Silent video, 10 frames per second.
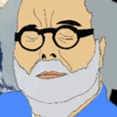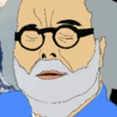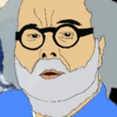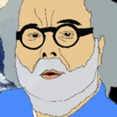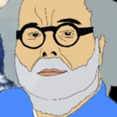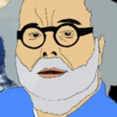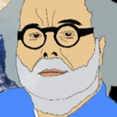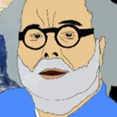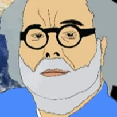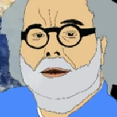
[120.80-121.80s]
He
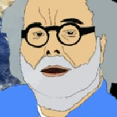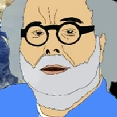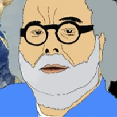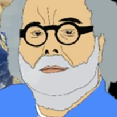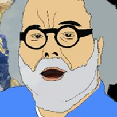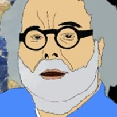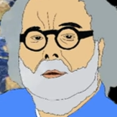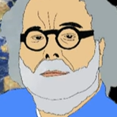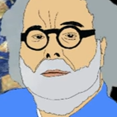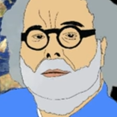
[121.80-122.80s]
doesn't even know
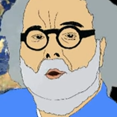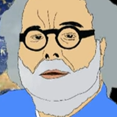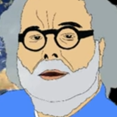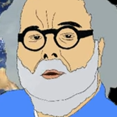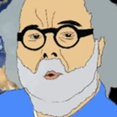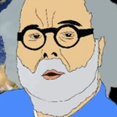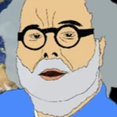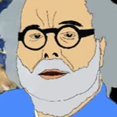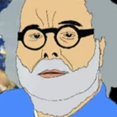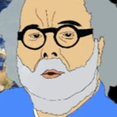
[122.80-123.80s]
what specular
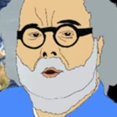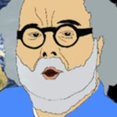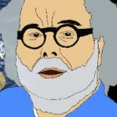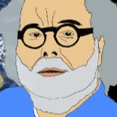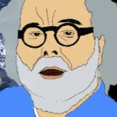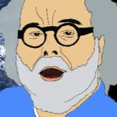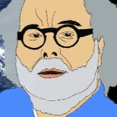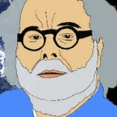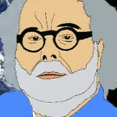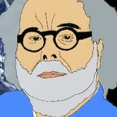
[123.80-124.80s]
reflection
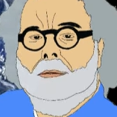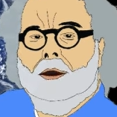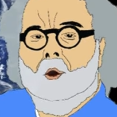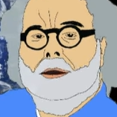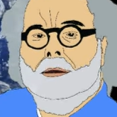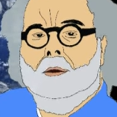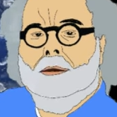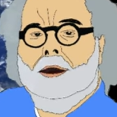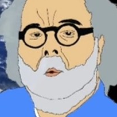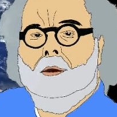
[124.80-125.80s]
or diffuse
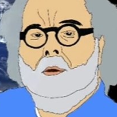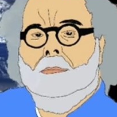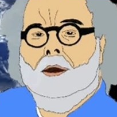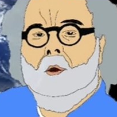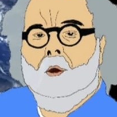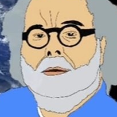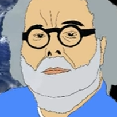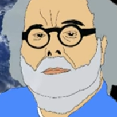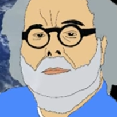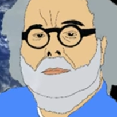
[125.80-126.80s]
reflection is.
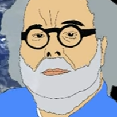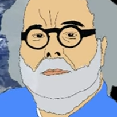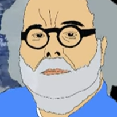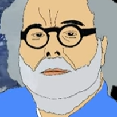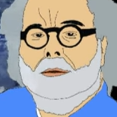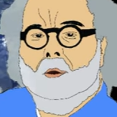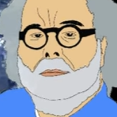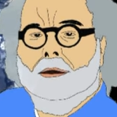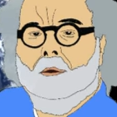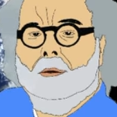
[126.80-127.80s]
He
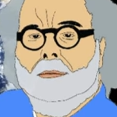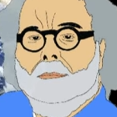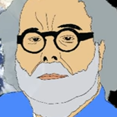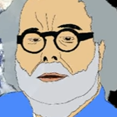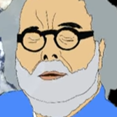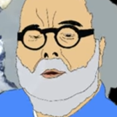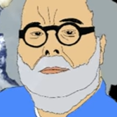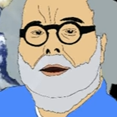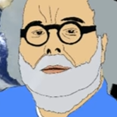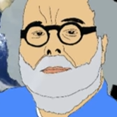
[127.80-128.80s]
thinks that it
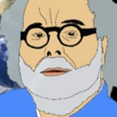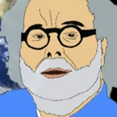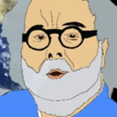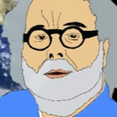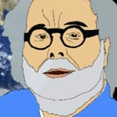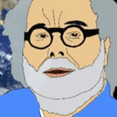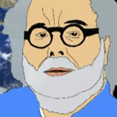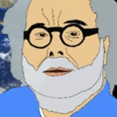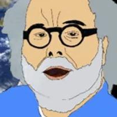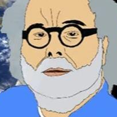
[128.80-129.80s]
means the difference
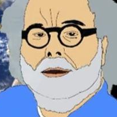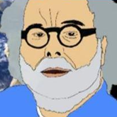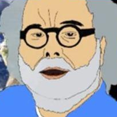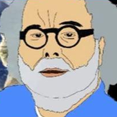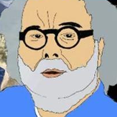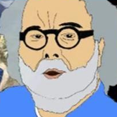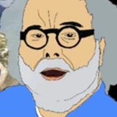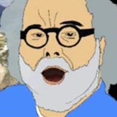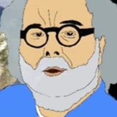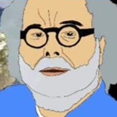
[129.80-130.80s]
between an
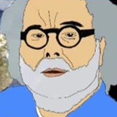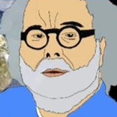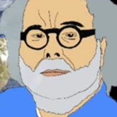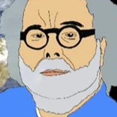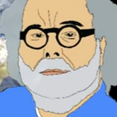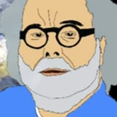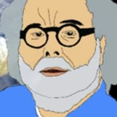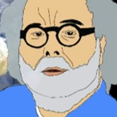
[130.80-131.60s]
undistorted and a